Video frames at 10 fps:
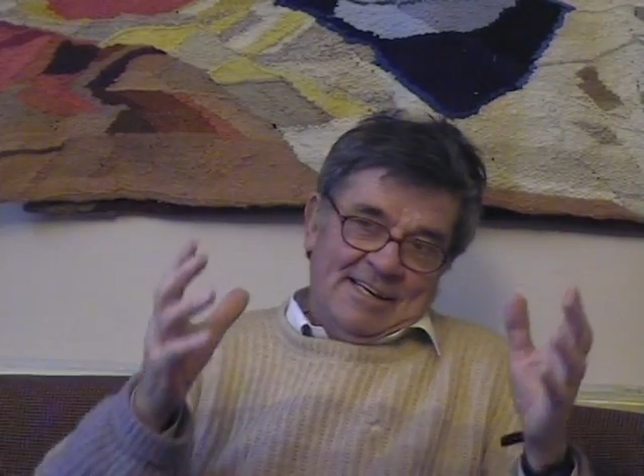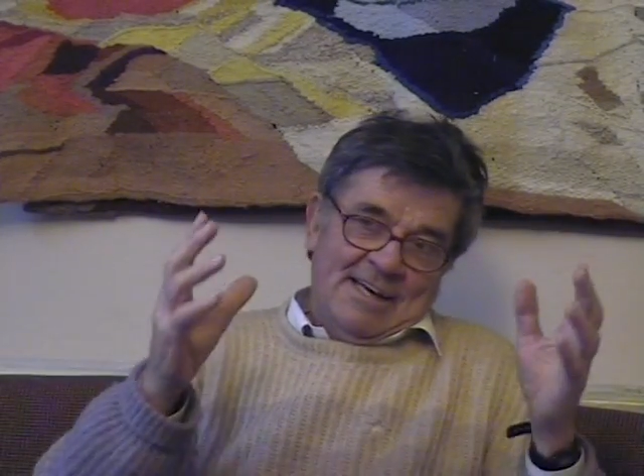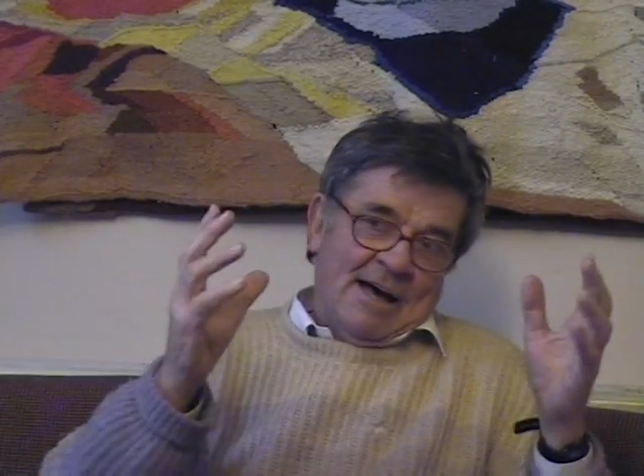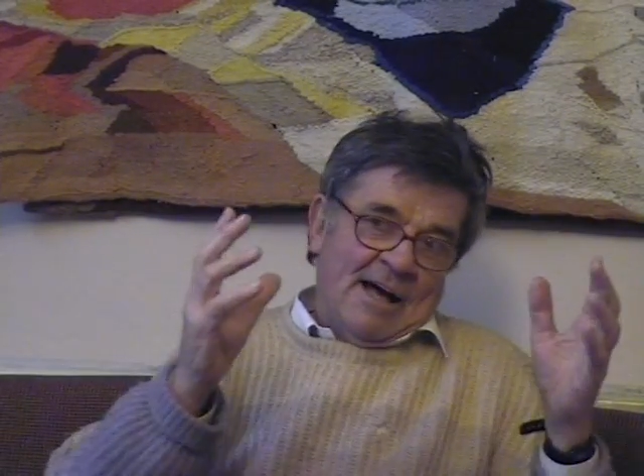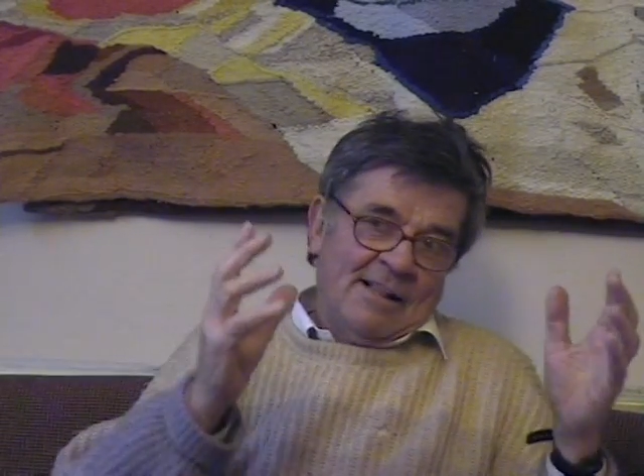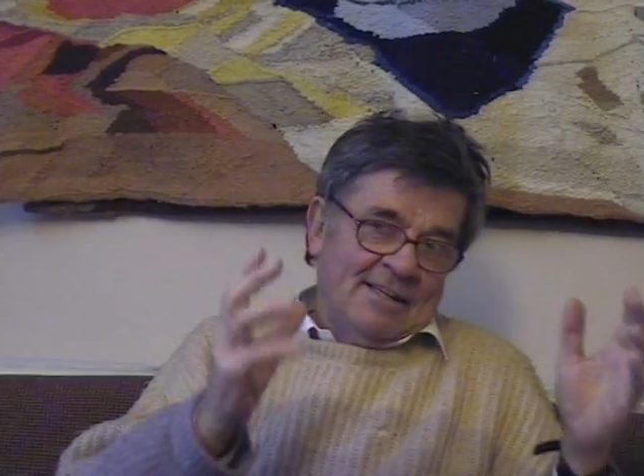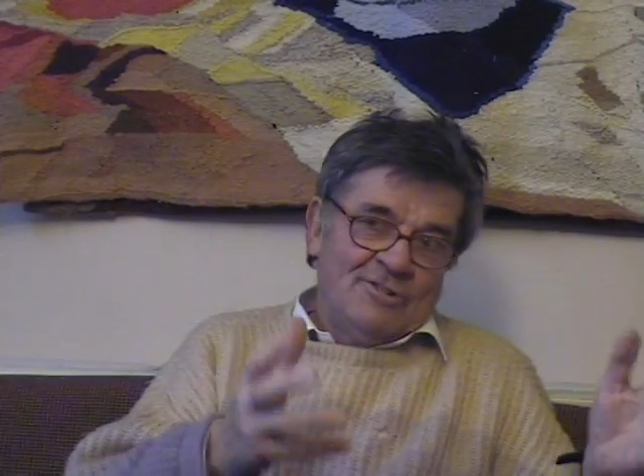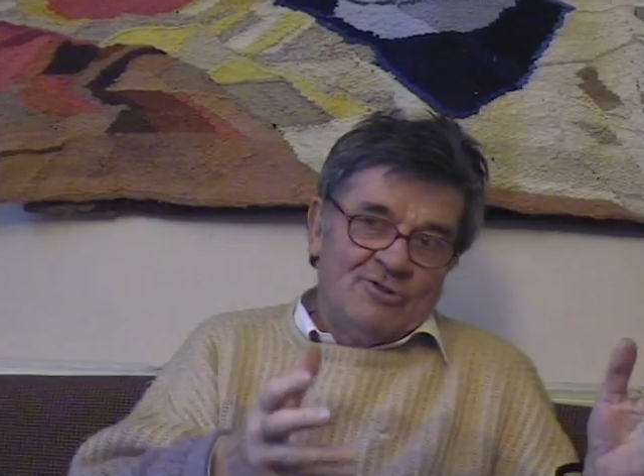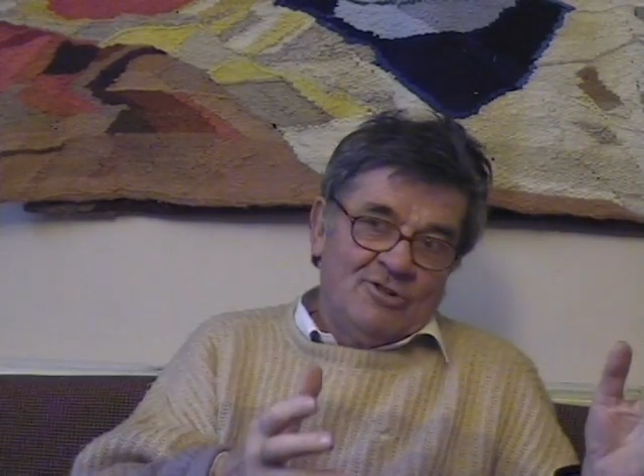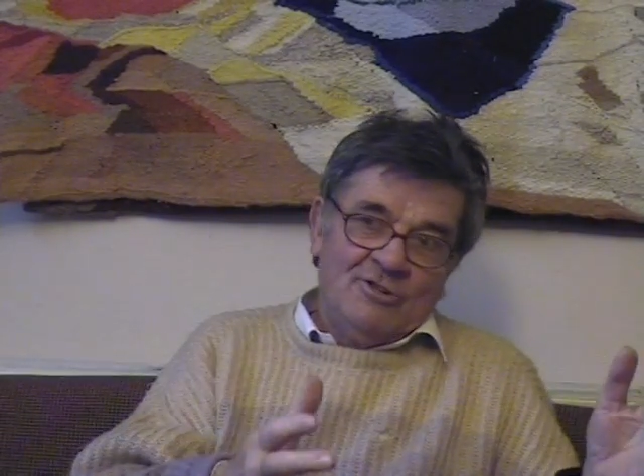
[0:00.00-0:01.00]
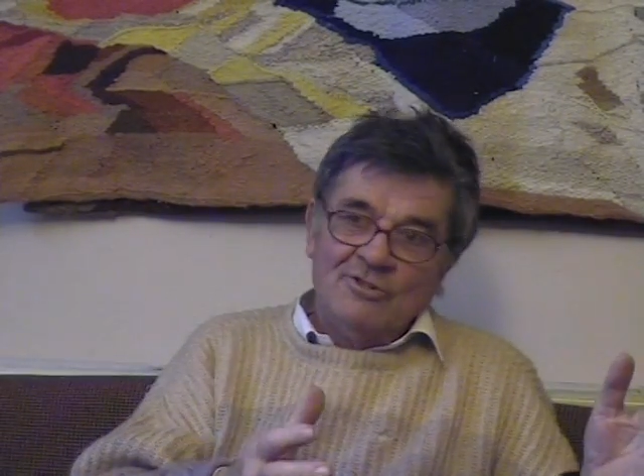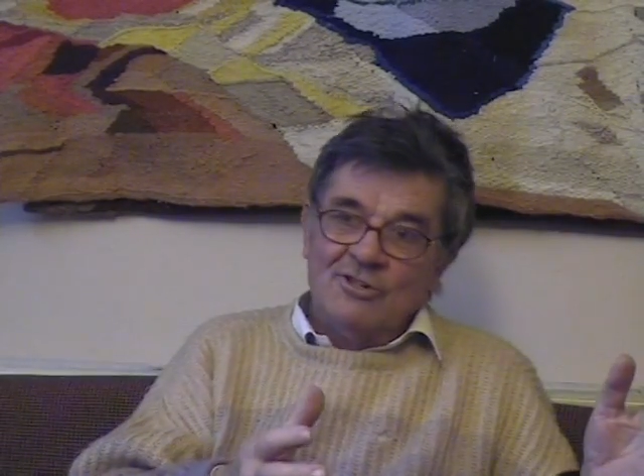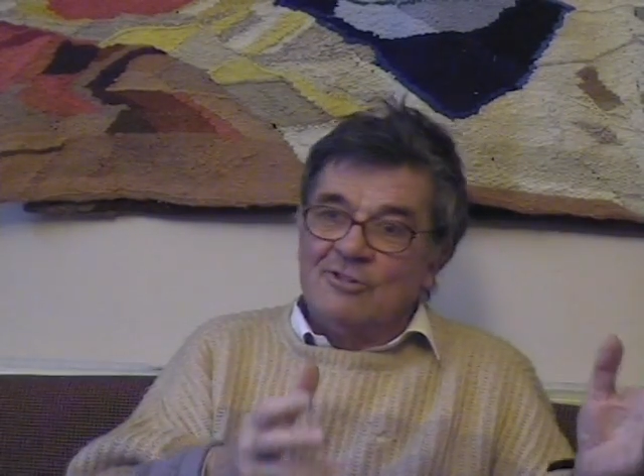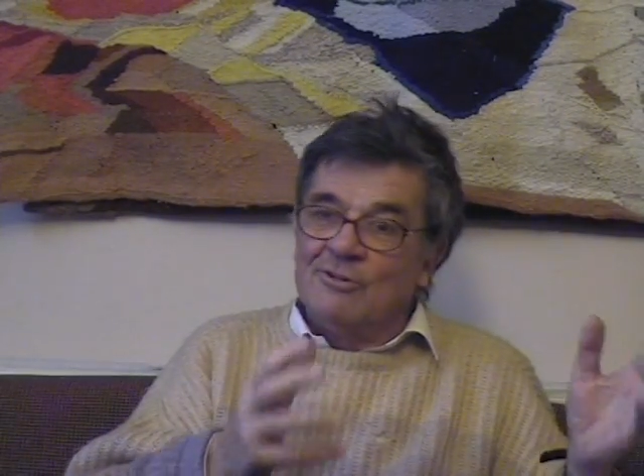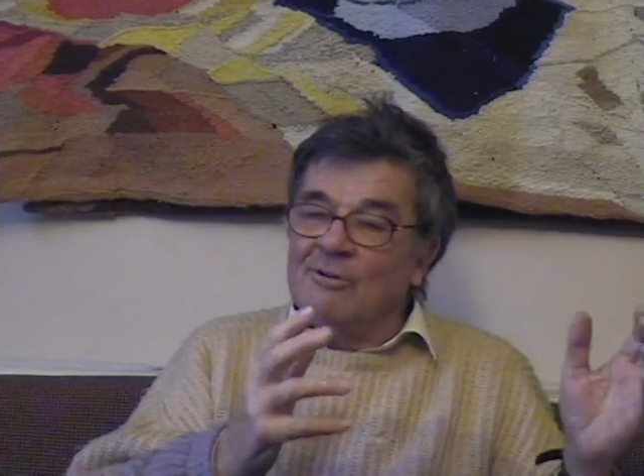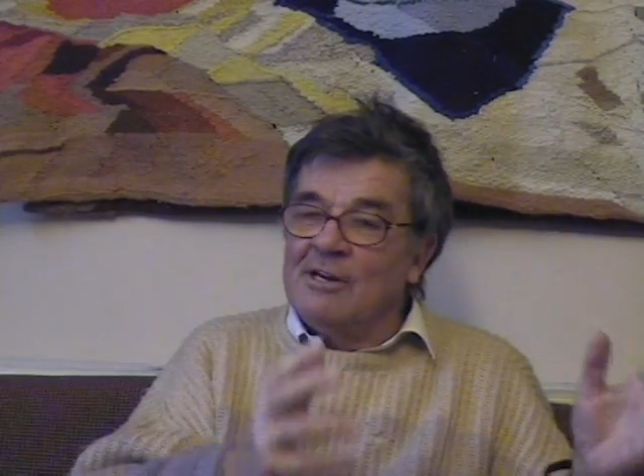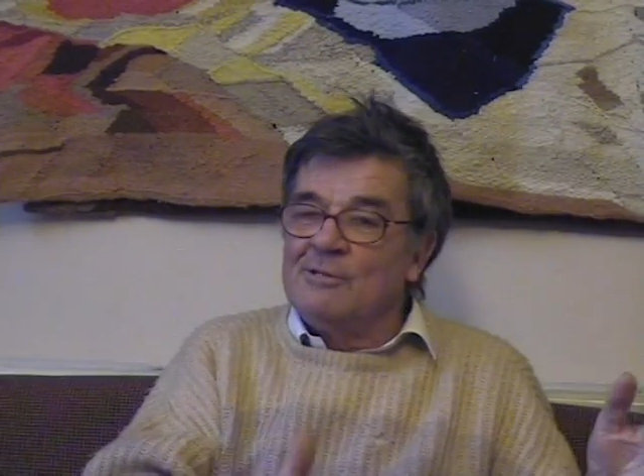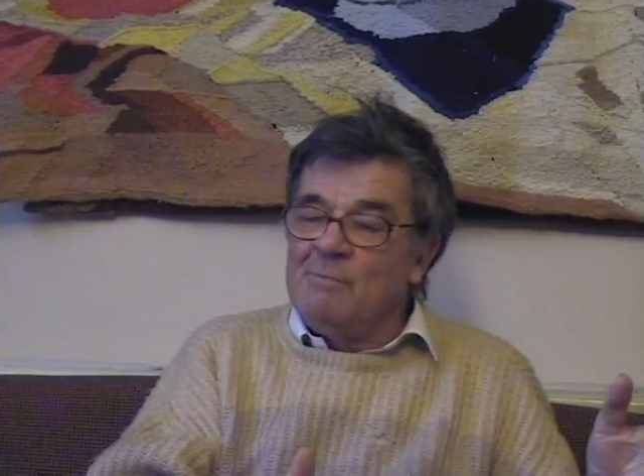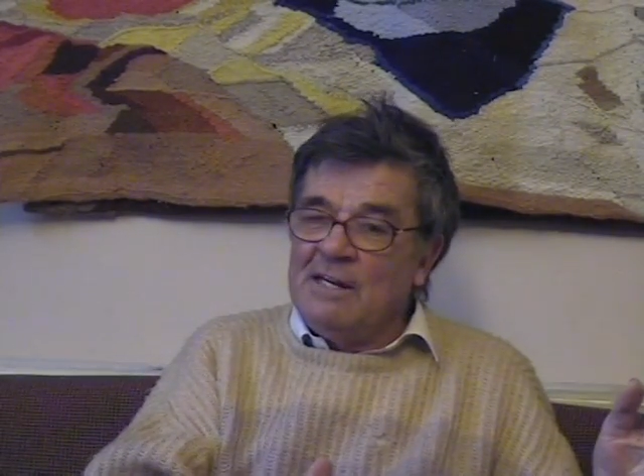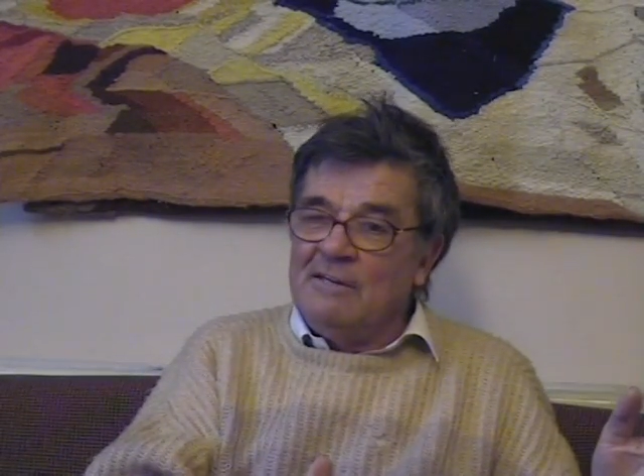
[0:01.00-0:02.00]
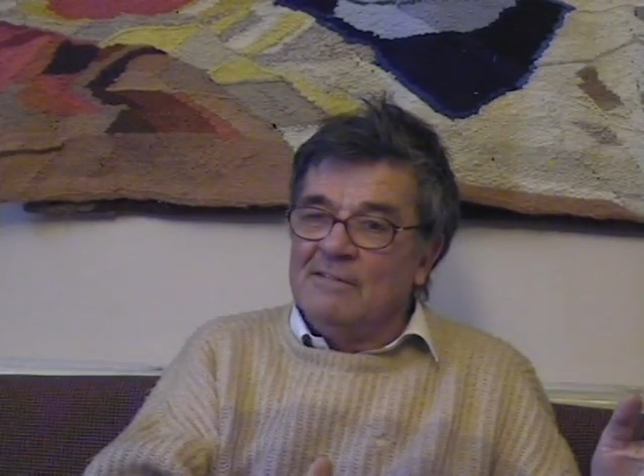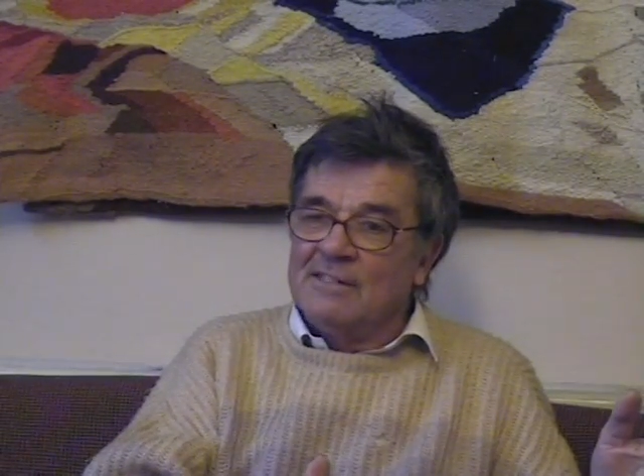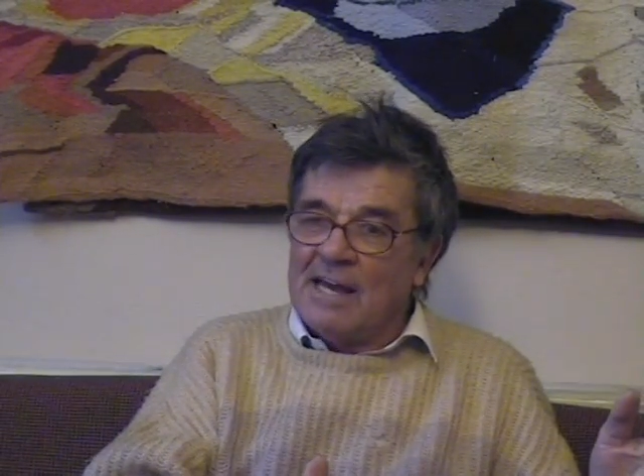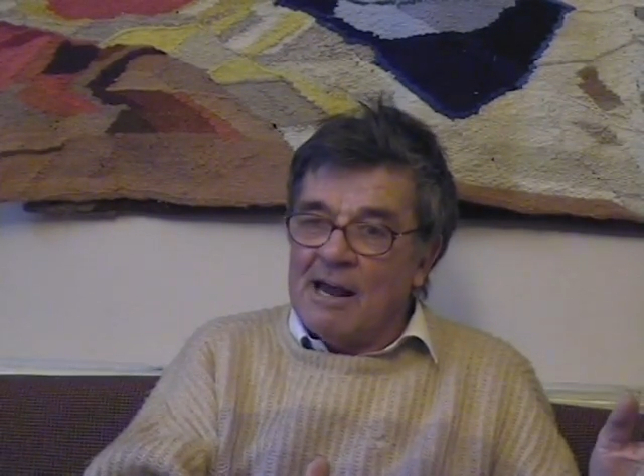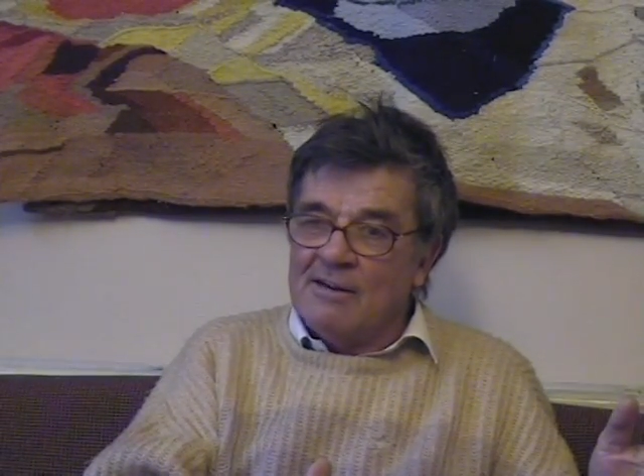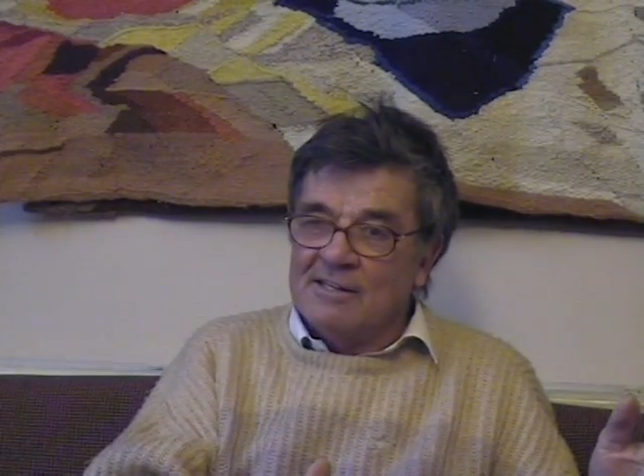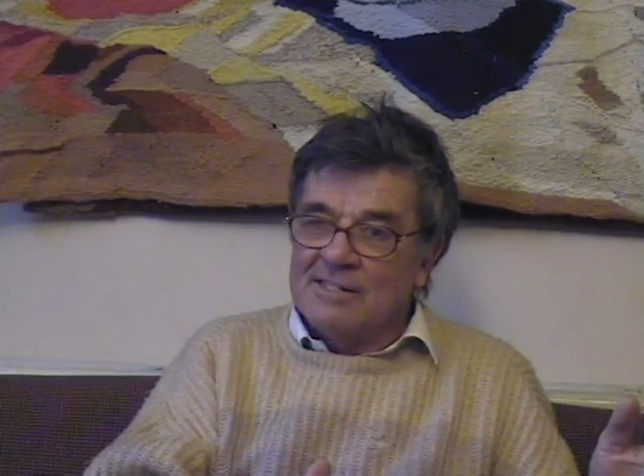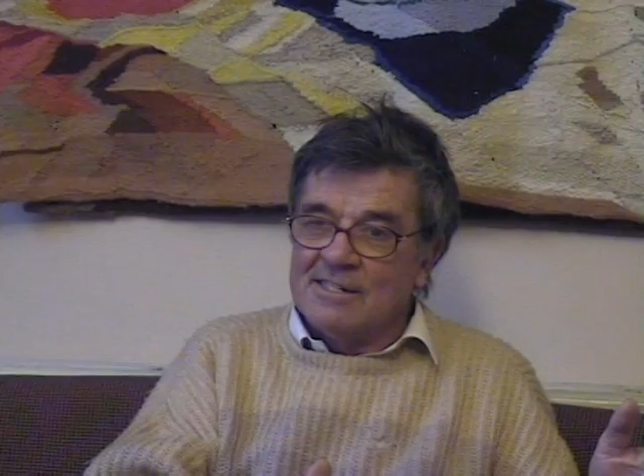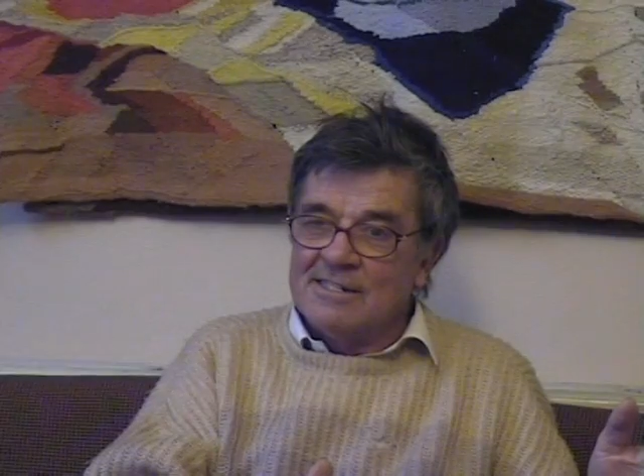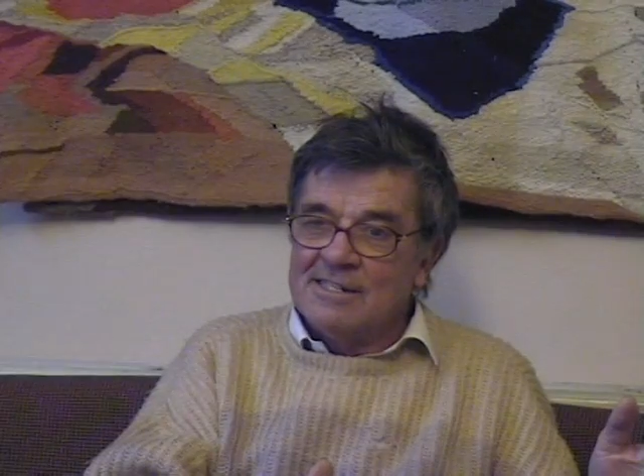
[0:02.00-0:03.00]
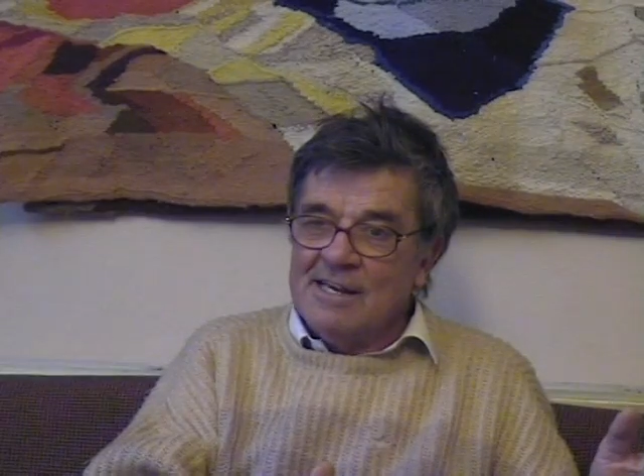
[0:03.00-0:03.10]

I'll introduce you to all those medieval characters?